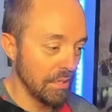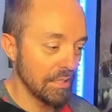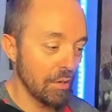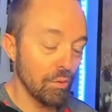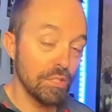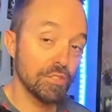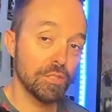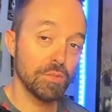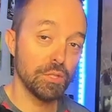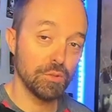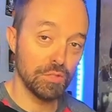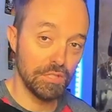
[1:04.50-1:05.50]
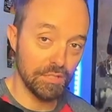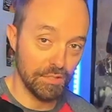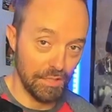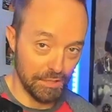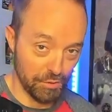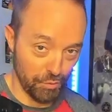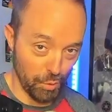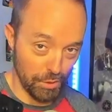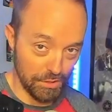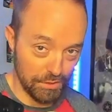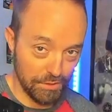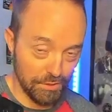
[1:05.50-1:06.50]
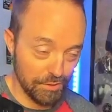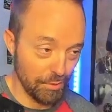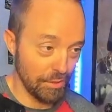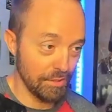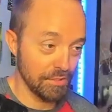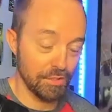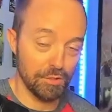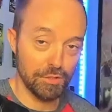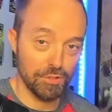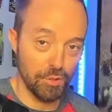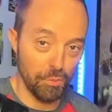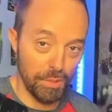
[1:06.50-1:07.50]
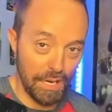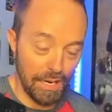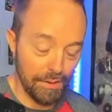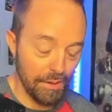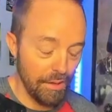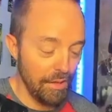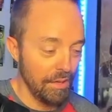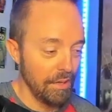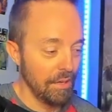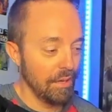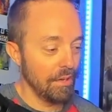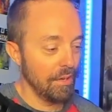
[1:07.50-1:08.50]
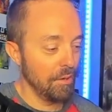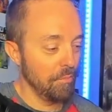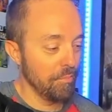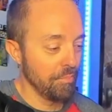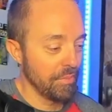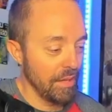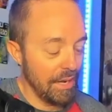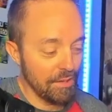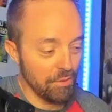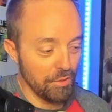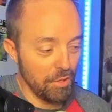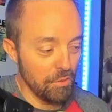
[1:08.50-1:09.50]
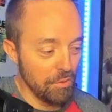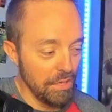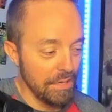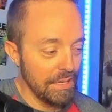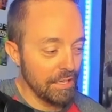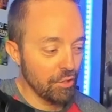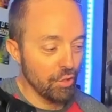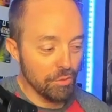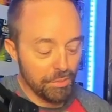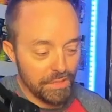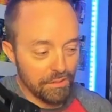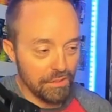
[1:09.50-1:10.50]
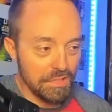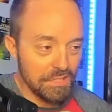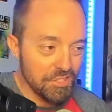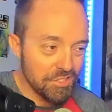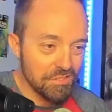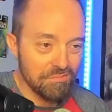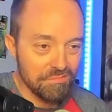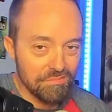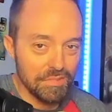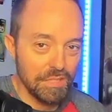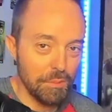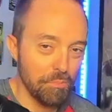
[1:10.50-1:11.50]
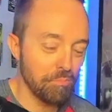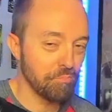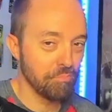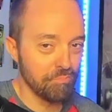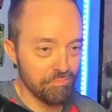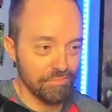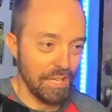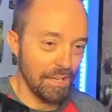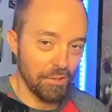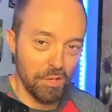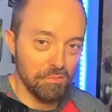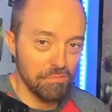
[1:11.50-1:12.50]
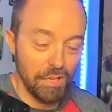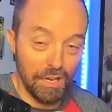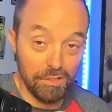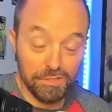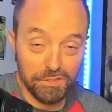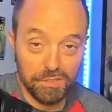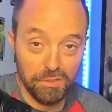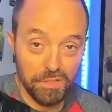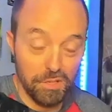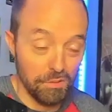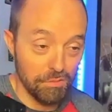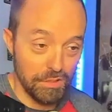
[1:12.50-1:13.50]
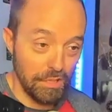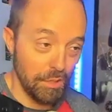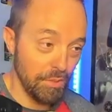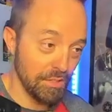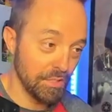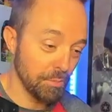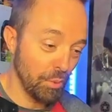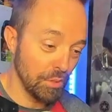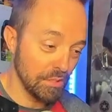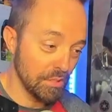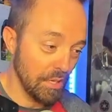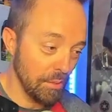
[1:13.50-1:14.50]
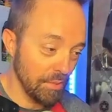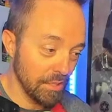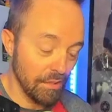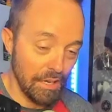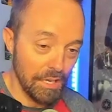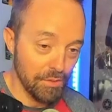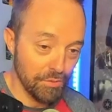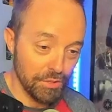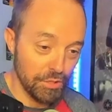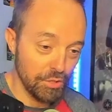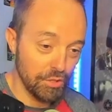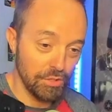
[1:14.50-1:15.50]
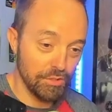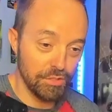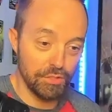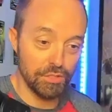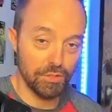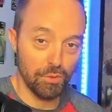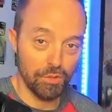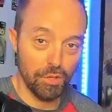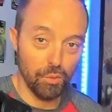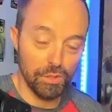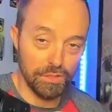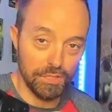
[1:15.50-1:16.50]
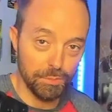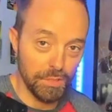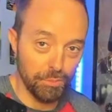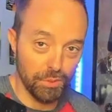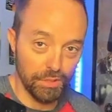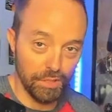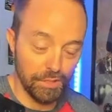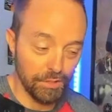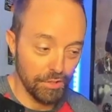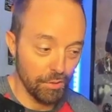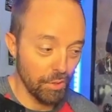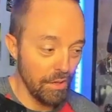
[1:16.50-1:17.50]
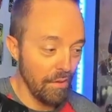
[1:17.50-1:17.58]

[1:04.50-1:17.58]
get rid of some of those dislikes for us so that it doesn't look so bad? I don't know. It could be a glitch. I don't know. I honestly don't know. At this point in time in life, you just don't know what these people are going to do.